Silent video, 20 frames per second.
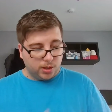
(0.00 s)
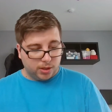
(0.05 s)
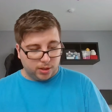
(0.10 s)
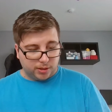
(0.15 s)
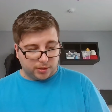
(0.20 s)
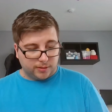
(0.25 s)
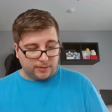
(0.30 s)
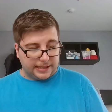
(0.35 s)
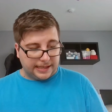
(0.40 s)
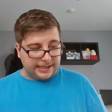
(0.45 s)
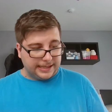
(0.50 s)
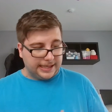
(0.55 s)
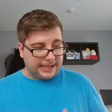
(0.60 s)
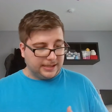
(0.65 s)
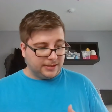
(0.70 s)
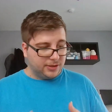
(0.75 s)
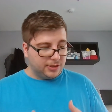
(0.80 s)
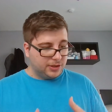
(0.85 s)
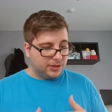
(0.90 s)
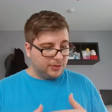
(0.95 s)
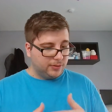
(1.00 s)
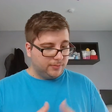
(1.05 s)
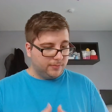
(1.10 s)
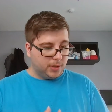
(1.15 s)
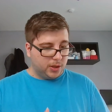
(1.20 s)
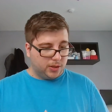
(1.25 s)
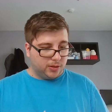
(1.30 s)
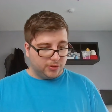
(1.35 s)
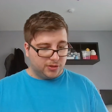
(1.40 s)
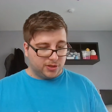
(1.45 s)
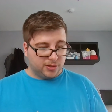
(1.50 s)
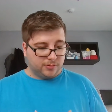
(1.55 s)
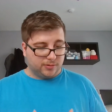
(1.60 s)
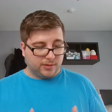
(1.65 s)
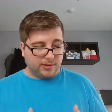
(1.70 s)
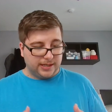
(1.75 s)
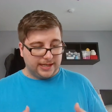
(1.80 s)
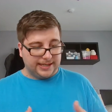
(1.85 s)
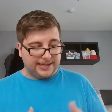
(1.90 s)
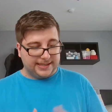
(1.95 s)
work rate, and some
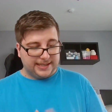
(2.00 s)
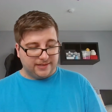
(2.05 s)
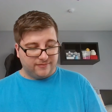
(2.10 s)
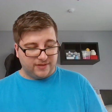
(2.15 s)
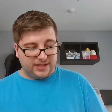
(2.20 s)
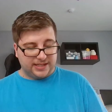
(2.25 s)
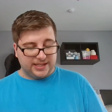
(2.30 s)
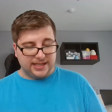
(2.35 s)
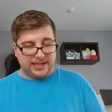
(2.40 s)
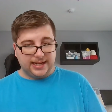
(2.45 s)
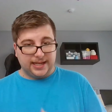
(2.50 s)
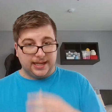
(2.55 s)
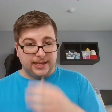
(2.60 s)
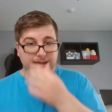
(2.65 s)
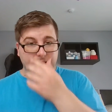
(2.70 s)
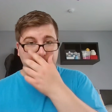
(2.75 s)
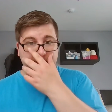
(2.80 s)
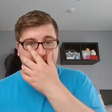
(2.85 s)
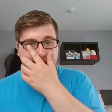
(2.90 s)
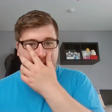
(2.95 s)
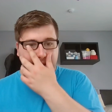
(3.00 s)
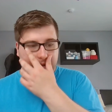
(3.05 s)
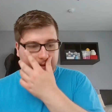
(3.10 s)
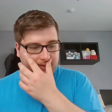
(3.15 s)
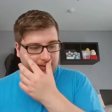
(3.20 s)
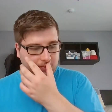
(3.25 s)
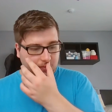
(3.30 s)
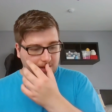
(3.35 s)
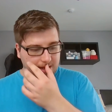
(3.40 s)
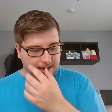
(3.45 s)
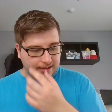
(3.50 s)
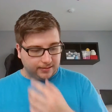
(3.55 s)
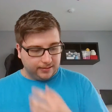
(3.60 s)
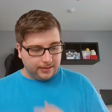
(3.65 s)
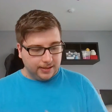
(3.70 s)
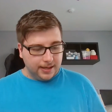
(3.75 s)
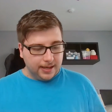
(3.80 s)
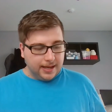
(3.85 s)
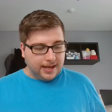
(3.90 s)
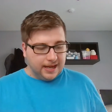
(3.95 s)
also creativity in there as
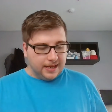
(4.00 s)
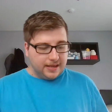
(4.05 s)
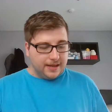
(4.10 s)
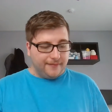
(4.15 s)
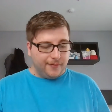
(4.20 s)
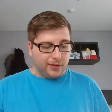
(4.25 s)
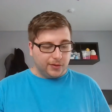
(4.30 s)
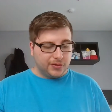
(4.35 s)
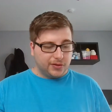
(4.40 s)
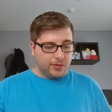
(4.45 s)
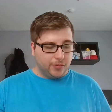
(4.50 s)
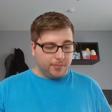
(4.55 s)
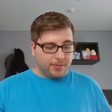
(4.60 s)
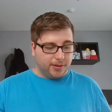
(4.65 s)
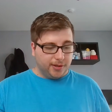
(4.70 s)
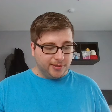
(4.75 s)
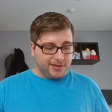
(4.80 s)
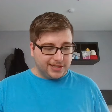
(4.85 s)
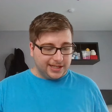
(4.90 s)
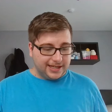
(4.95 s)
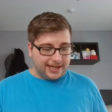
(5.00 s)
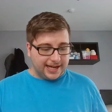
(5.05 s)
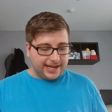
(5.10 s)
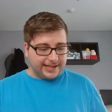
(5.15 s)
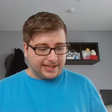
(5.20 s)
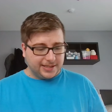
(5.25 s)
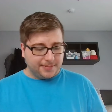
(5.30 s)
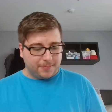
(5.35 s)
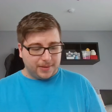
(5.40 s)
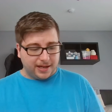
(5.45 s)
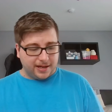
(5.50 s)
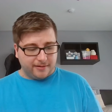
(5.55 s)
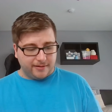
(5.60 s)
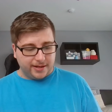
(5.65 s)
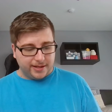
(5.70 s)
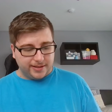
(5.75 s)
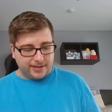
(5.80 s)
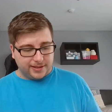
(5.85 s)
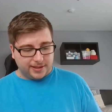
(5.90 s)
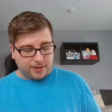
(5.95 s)
well. They've also brought in
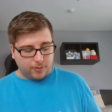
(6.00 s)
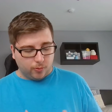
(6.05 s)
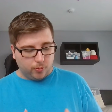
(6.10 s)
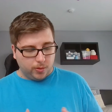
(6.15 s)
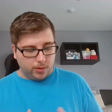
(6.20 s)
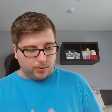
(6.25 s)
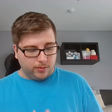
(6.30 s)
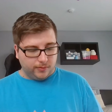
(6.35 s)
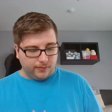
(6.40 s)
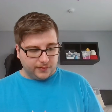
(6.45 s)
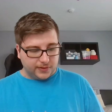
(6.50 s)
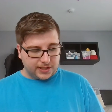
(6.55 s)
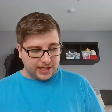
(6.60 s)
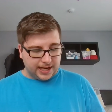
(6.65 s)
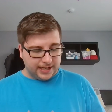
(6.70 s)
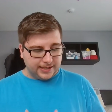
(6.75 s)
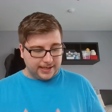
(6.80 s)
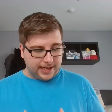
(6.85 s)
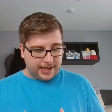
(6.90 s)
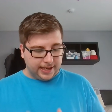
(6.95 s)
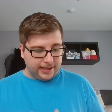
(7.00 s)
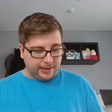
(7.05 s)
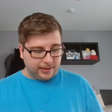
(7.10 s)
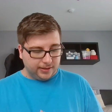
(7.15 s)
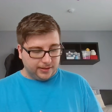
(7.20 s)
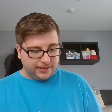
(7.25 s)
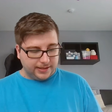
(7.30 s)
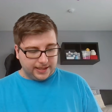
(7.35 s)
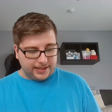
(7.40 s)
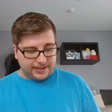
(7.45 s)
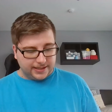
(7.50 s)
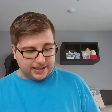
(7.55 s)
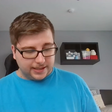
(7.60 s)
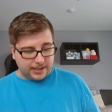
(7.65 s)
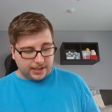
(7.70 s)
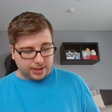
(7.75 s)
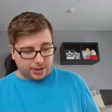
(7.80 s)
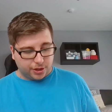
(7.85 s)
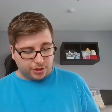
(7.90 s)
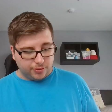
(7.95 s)
experienced Wolves and England
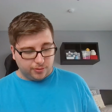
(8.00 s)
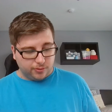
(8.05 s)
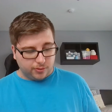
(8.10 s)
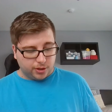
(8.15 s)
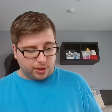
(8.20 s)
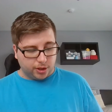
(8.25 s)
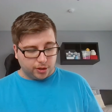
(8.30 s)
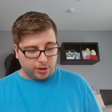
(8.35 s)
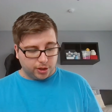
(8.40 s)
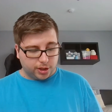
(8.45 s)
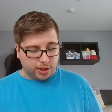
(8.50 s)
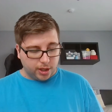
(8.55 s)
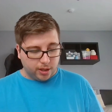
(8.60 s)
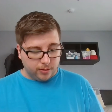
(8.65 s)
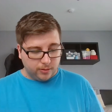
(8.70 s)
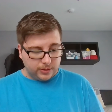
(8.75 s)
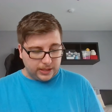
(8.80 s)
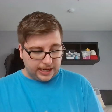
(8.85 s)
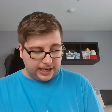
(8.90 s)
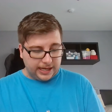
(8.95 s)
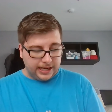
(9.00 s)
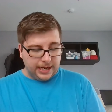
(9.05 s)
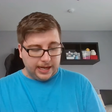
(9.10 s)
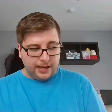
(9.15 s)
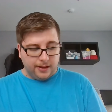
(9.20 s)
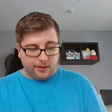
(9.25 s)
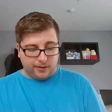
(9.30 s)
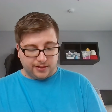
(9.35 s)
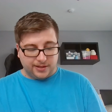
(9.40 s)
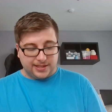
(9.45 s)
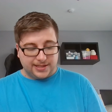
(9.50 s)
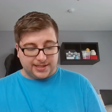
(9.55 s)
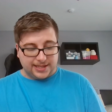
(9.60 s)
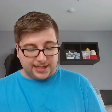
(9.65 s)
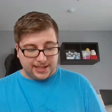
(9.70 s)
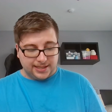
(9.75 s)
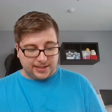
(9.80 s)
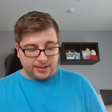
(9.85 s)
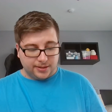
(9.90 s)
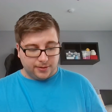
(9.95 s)
international Connor Cody on a
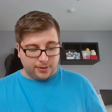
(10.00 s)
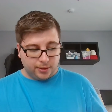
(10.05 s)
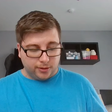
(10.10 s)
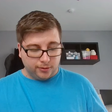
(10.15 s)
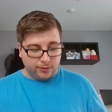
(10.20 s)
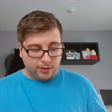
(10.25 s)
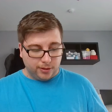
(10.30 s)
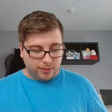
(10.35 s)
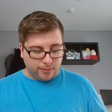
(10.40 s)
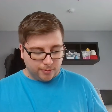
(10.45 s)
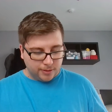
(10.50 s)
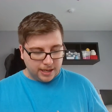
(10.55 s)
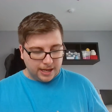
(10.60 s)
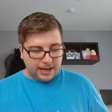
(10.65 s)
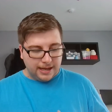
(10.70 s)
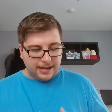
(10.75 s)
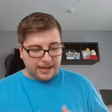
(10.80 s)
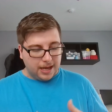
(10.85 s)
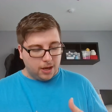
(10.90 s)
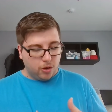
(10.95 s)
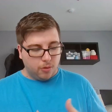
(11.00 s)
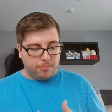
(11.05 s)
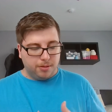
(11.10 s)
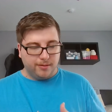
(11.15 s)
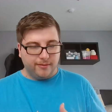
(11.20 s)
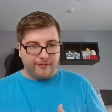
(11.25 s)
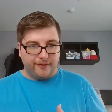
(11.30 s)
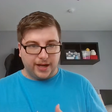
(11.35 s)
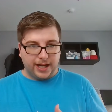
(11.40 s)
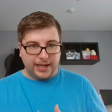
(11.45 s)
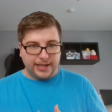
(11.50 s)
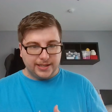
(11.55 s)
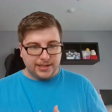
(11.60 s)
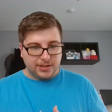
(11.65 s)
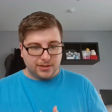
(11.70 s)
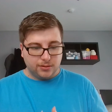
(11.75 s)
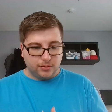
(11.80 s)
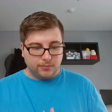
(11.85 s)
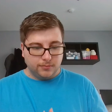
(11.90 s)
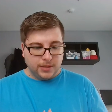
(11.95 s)
season-long loan. He will
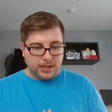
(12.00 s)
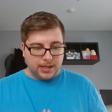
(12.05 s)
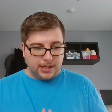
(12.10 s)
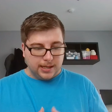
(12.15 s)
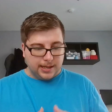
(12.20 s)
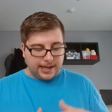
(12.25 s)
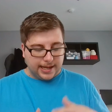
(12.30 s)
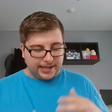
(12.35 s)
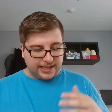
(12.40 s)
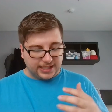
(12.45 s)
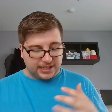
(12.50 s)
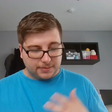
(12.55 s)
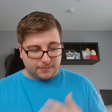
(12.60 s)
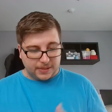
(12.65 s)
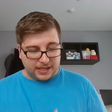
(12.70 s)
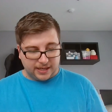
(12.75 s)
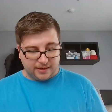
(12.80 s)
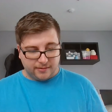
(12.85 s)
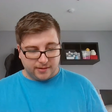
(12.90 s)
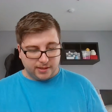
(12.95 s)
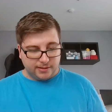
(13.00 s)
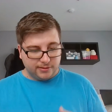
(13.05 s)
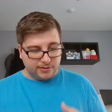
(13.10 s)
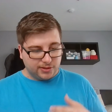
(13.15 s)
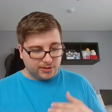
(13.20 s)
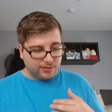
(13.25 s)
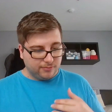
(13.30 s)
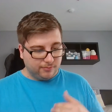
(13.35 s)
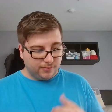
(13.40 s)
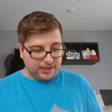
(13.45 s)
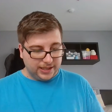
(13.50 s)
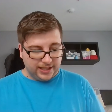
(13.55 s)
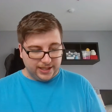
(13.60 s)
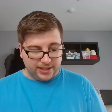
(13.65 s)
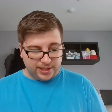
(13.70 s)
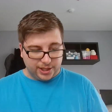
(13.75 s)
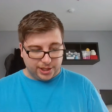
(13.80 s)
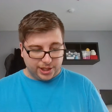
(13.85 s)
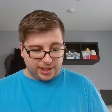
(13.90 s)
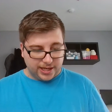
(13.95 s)
provide some experience, some
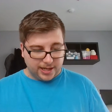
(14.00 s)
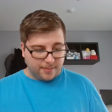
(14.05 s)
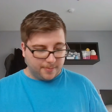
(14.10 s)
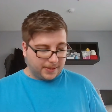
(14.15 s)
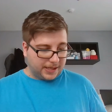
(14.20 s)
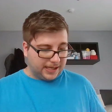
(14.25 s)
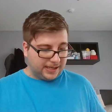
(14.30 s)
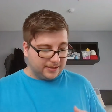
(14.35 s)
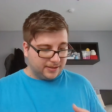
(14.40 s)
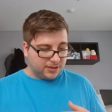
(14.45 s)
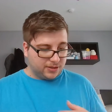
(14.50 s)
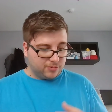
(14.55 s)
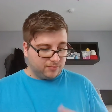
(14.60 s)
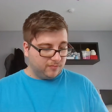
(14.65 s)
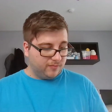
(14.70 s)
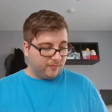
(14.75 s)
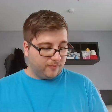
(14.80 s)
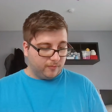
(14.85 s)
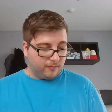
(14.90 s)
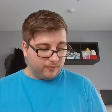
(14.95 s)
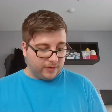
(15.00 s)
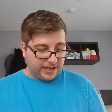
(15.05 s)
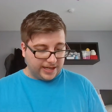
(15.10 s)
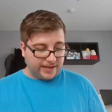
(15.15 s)
leadership, and some